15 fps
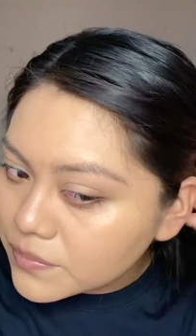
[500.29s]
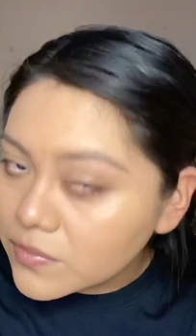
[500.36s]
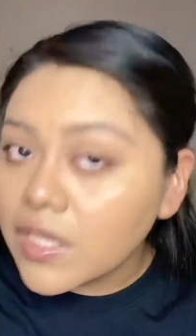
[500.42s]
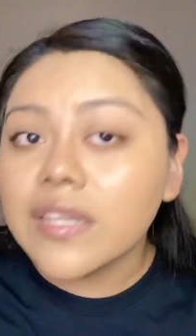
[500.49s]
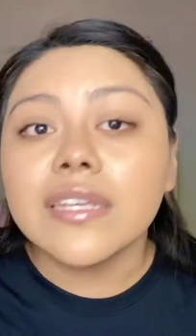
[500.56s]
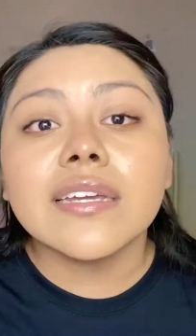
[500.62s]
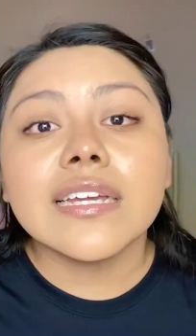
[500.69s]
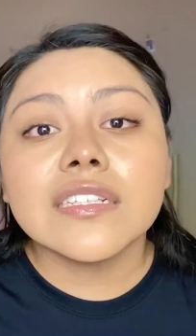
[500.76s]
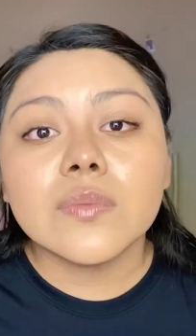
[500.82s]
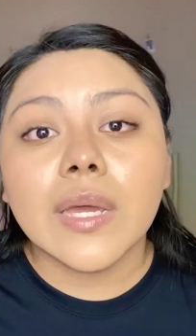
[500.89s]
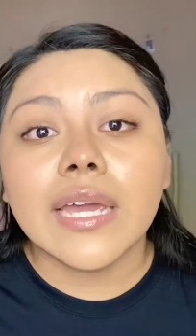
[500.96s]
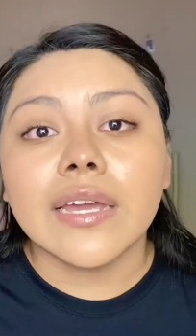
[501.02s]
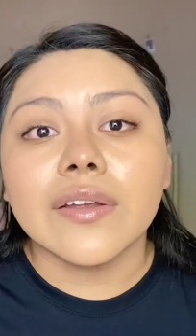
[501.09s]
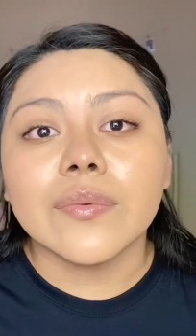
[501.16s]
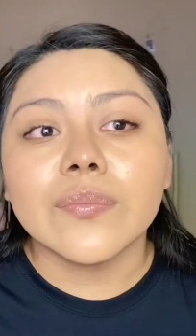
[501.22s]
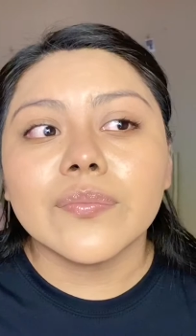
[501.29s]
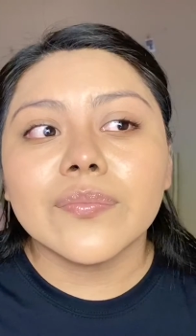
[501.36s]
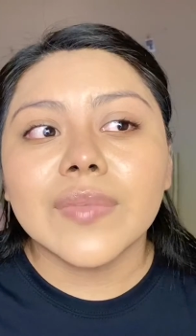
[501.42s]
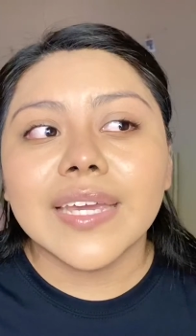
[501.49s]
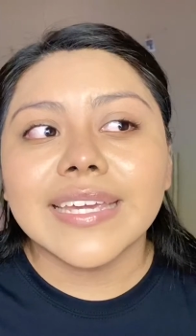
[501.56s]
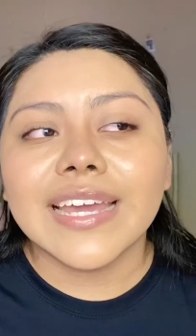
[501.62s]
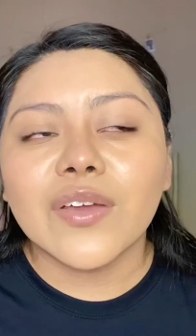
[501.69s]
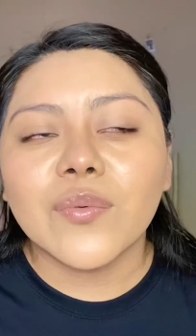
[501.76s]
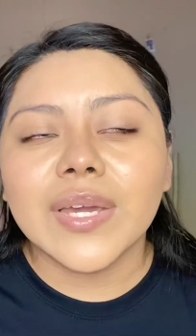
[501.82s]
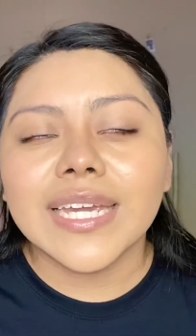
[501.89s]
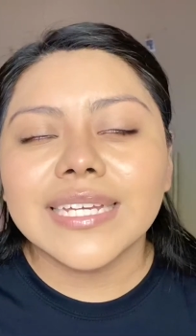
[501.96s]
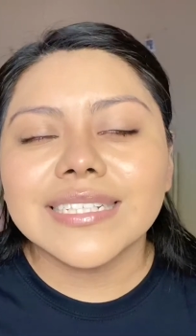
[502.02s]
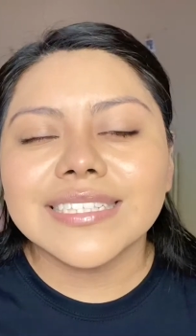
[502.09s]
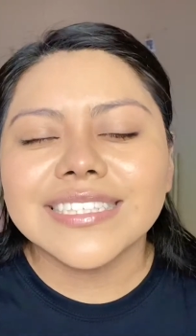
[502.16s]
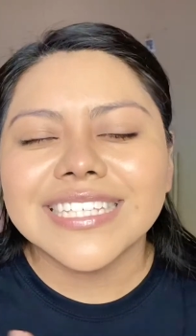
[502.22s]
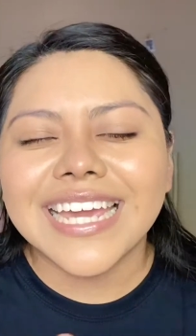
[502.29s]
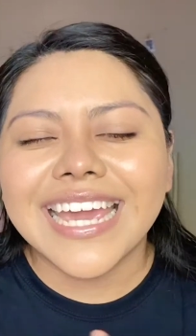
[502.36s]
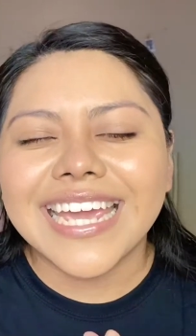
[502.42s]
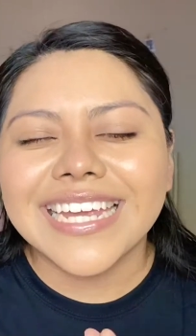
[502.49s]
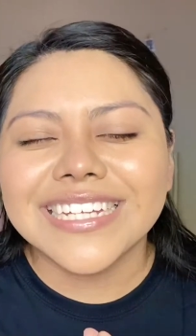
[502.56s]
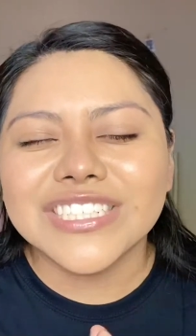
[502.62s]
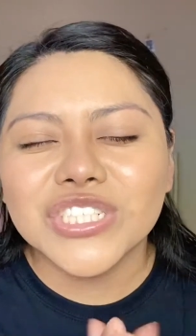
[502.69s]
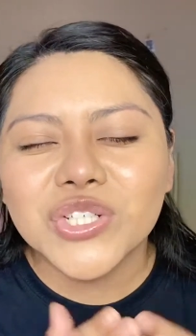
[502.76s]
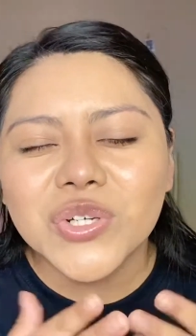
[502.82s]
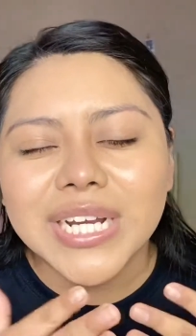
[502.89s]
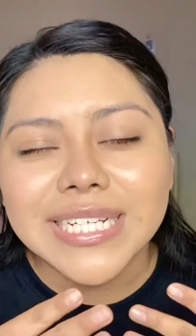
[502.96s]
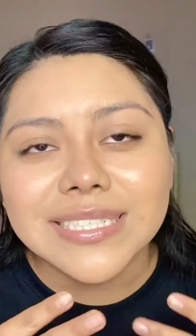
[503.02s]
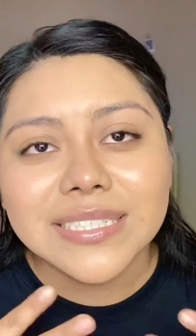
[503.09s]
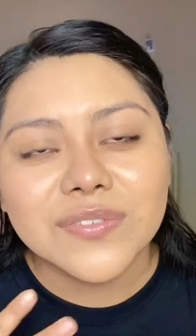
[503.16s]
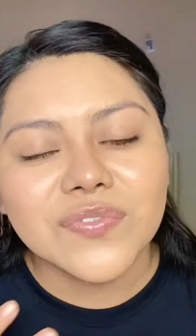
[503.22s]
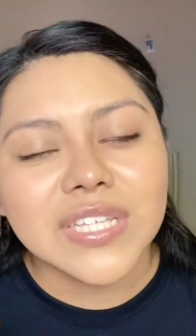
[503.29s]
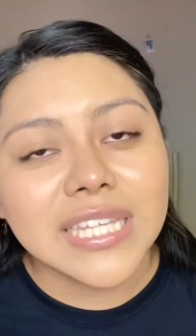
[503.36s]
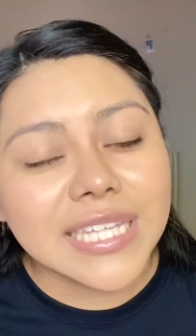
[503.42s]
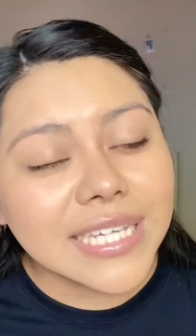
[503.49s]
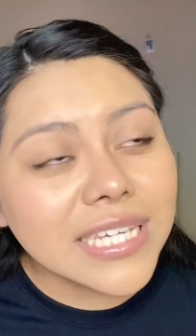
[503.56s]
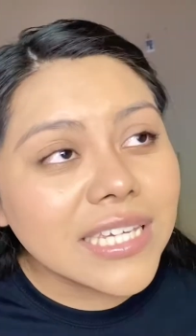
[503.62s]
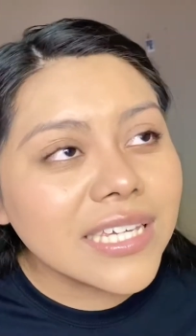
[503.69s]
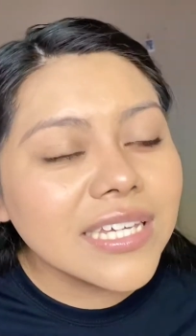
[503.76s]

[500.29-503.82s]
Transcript: Nothing against white hair. I can't wait to age gracefully.